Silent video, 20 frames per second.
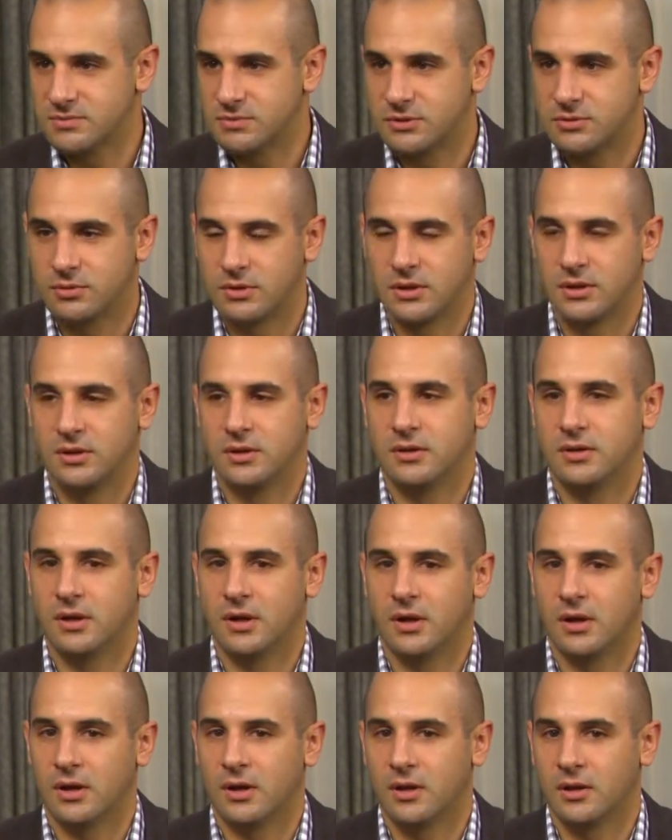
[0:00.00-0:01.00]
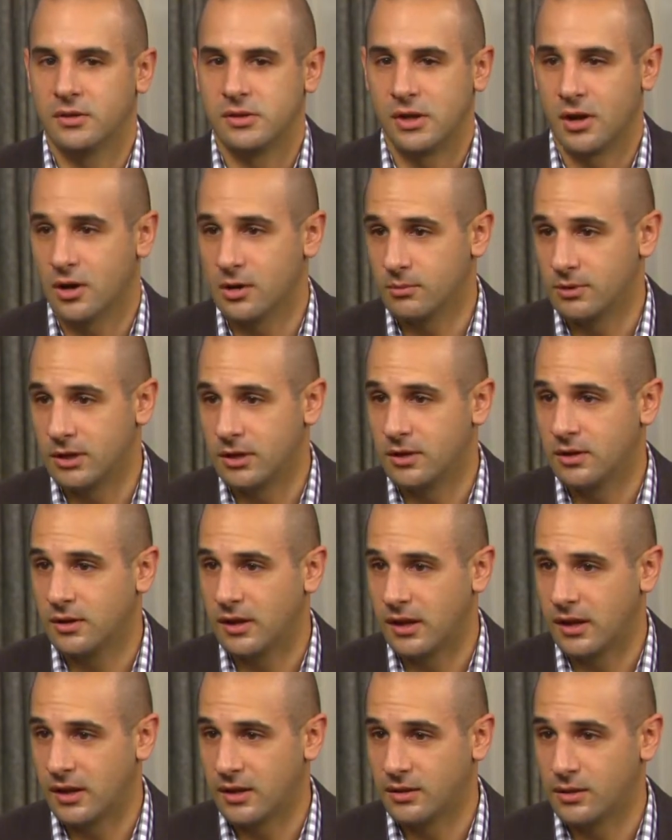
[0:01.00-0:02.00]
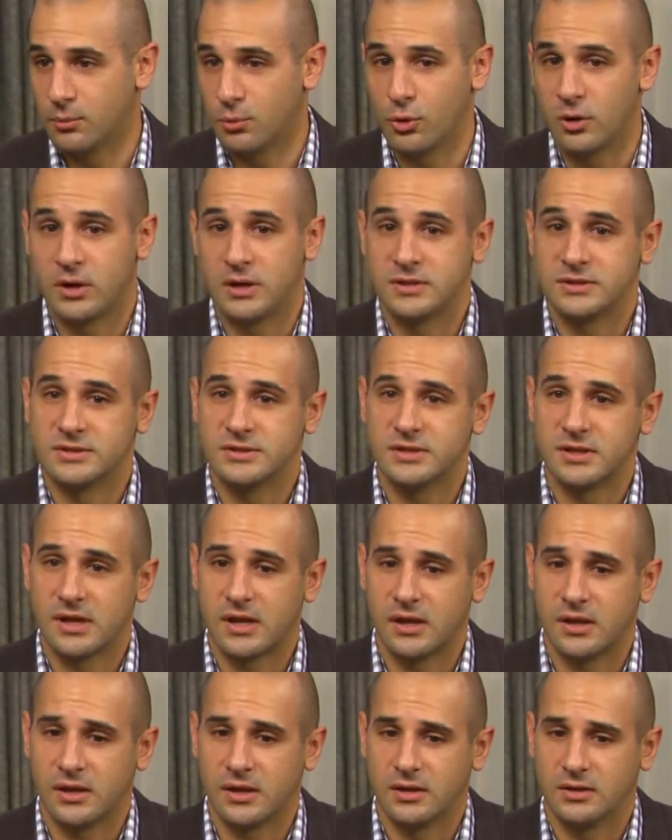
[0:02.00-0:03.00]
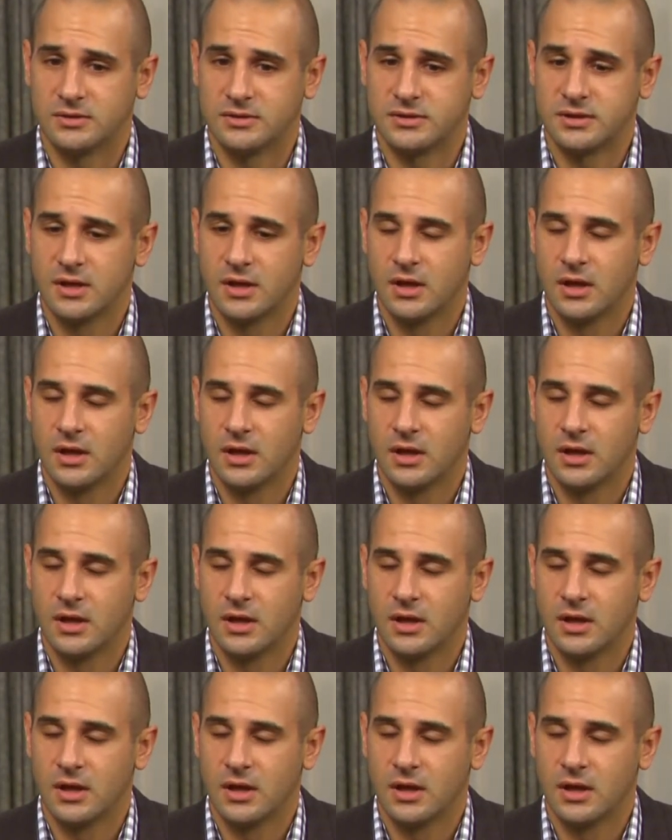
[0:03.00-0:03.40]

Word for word: between uh, the Army and the Marines, and